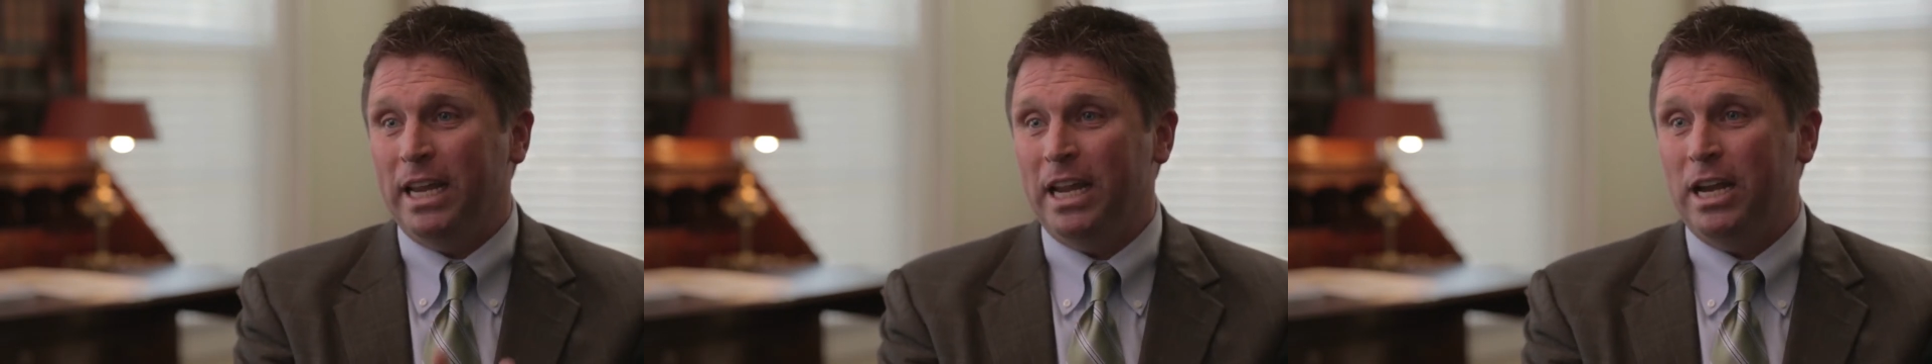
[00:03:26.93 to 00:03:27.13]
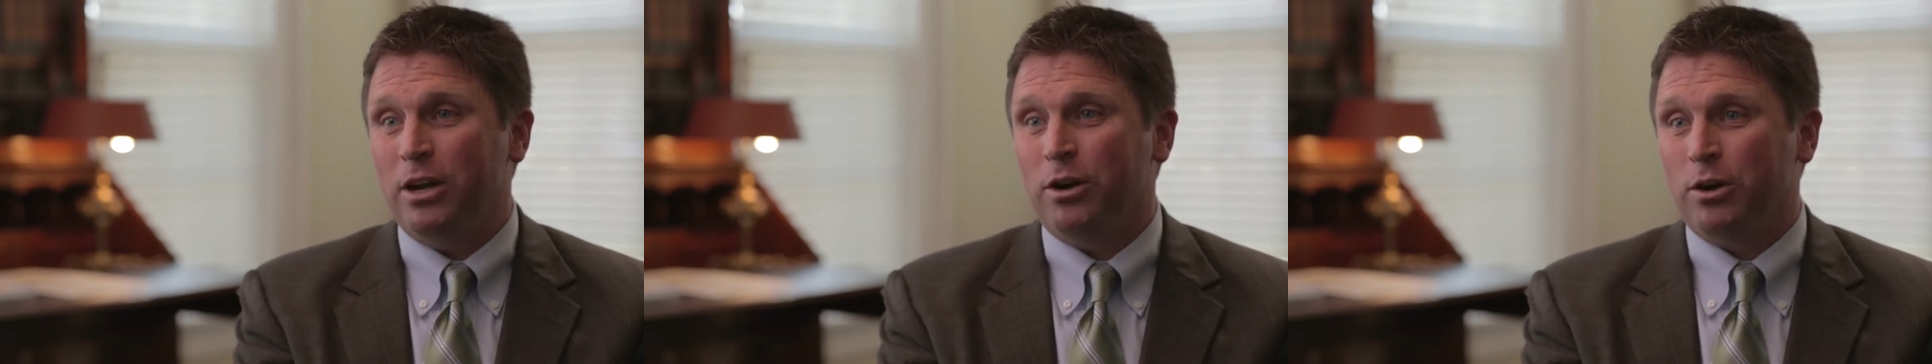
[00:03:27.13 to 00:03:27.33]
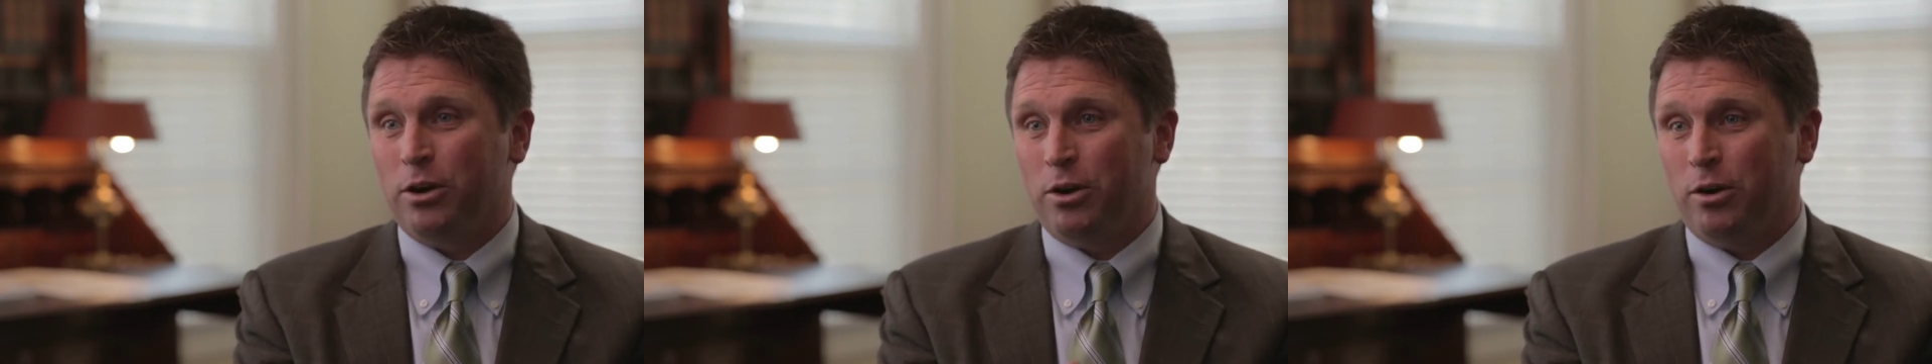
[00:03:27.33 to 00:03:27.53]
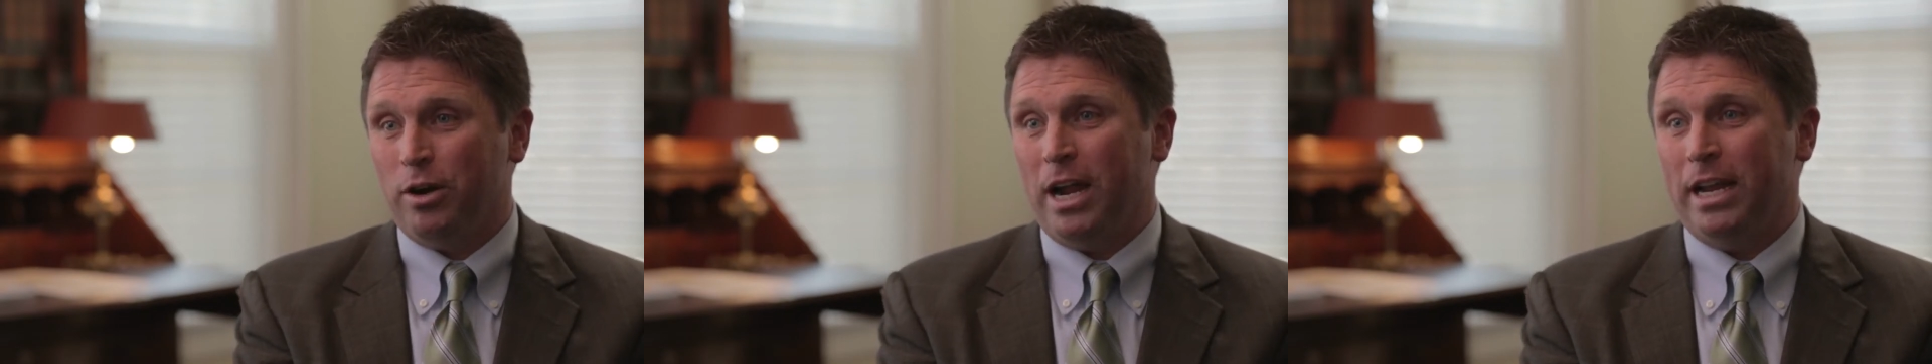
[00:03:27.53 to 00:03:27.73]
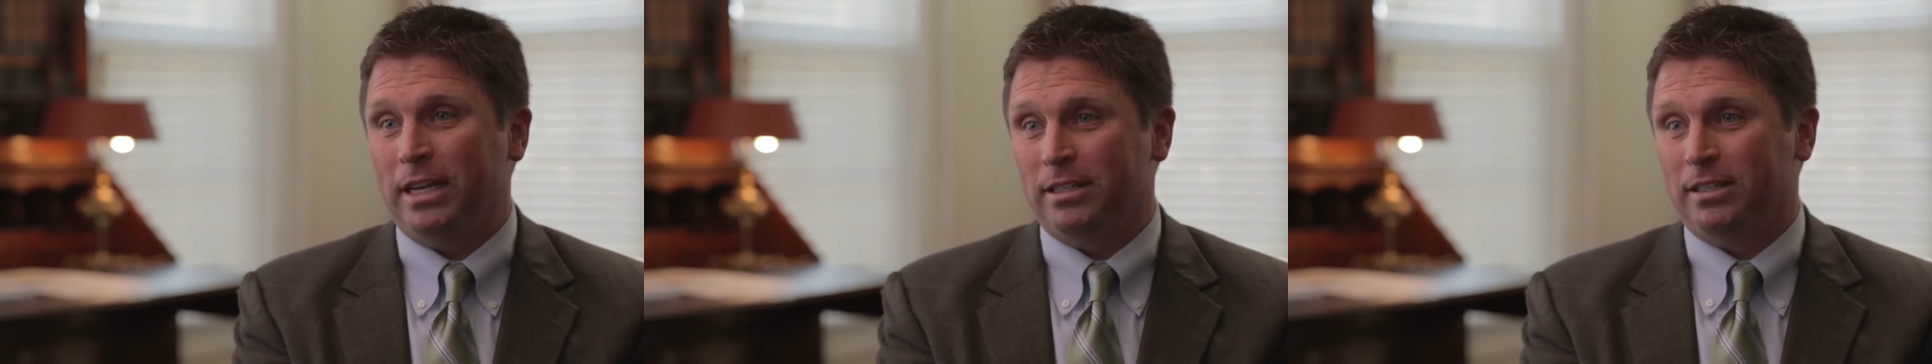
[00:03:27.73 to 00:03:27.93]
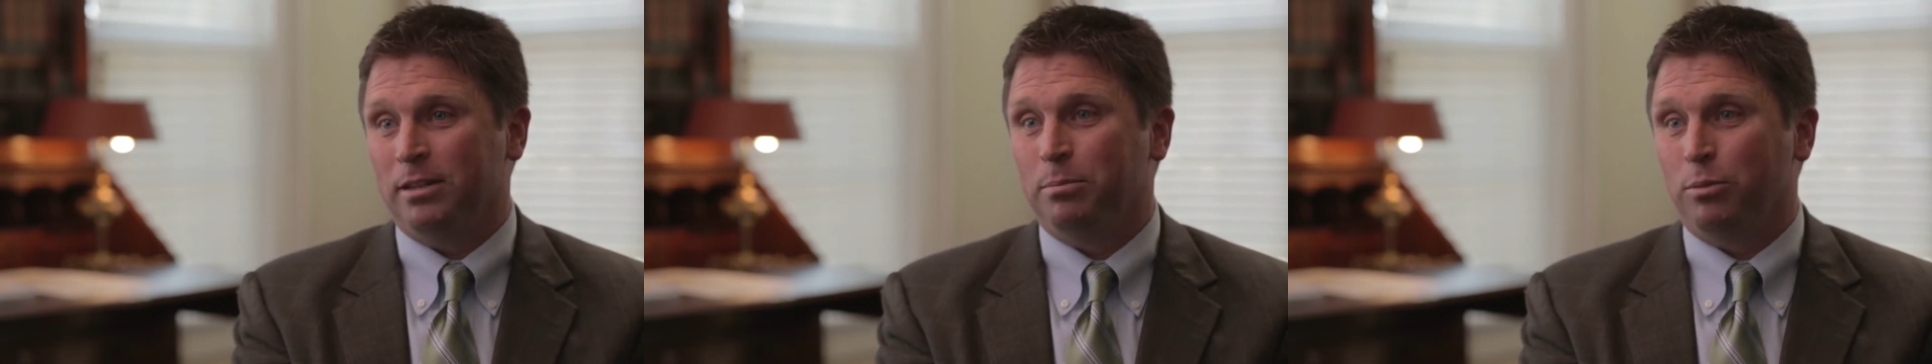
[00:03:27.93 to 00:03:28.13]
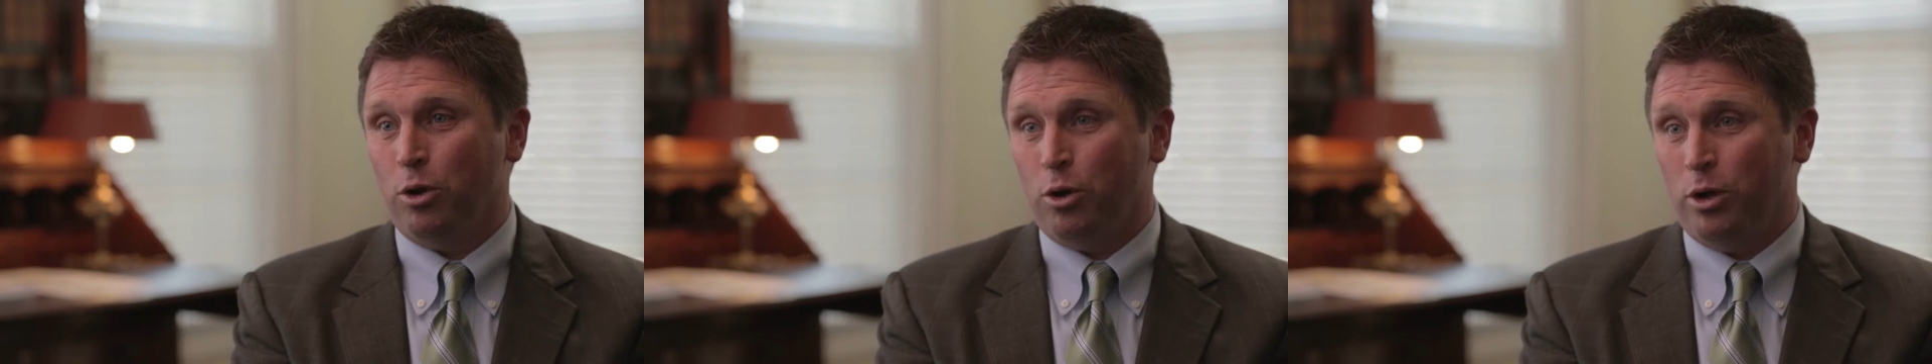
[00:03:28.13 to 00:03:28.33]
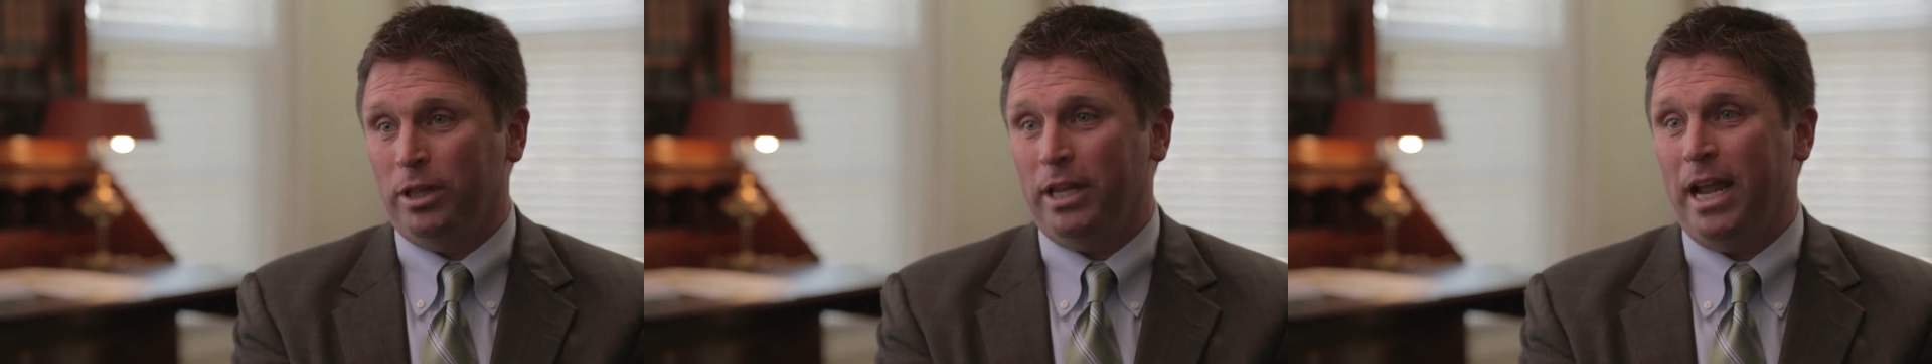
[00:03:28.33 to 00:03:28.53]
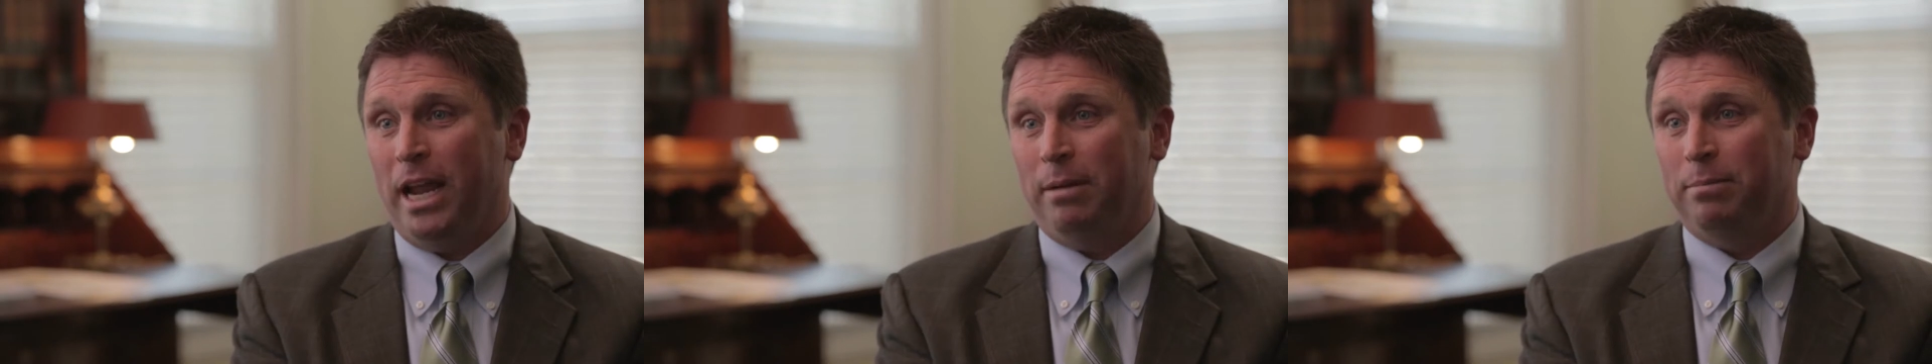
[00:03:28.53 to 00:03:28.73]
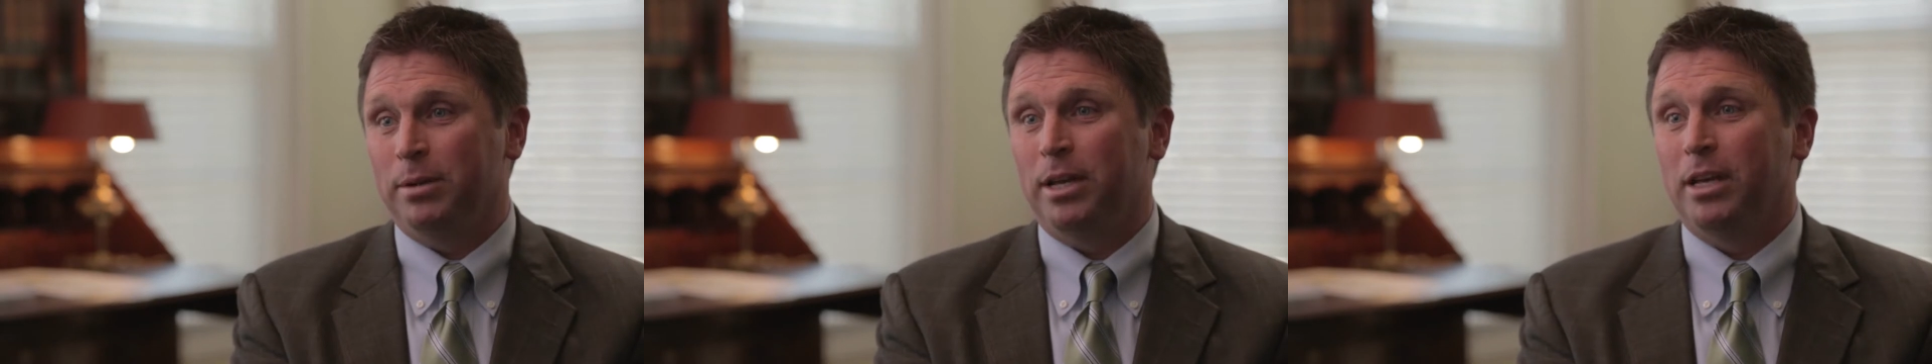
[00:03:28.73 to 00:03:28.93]
hear Christ
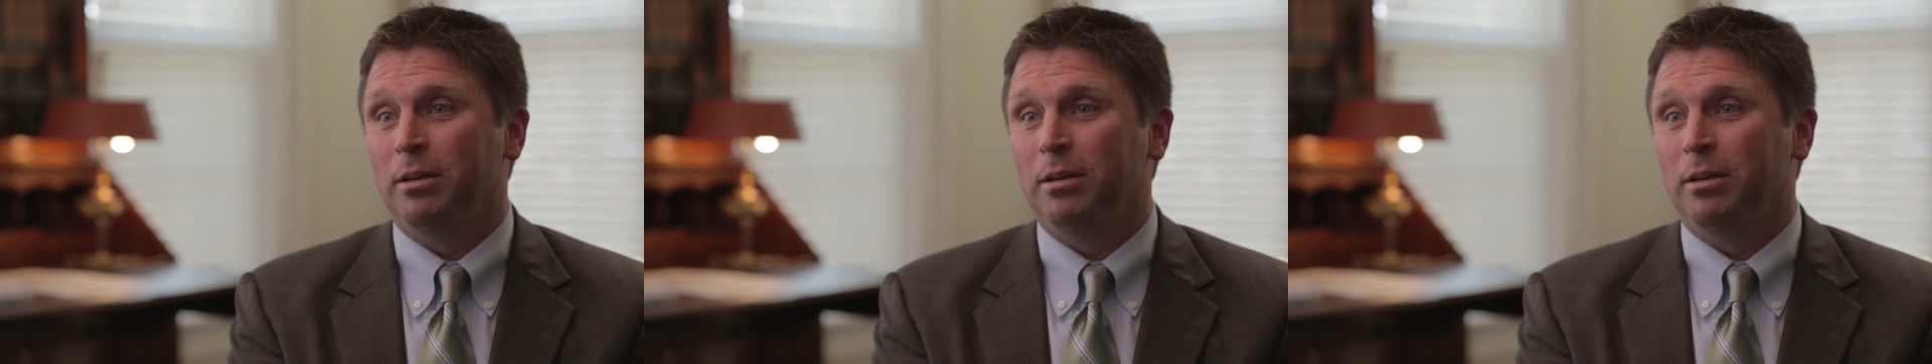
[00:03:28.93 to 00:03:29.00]
proclaimed